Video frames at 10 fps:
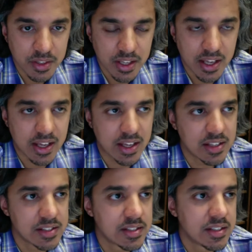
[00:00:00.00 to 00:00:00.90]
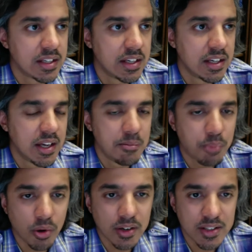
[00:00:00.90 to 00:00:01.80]
as
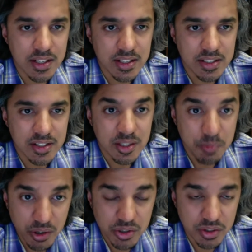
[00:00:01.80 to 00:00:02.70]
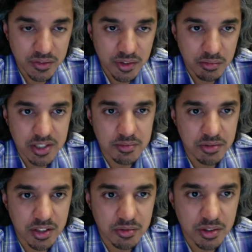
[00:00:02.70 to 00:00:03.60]
important as it is spiritually for Muslims
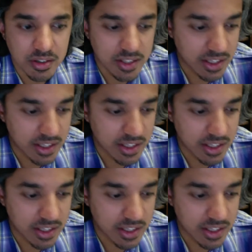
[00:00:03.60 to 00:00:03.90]
around the world,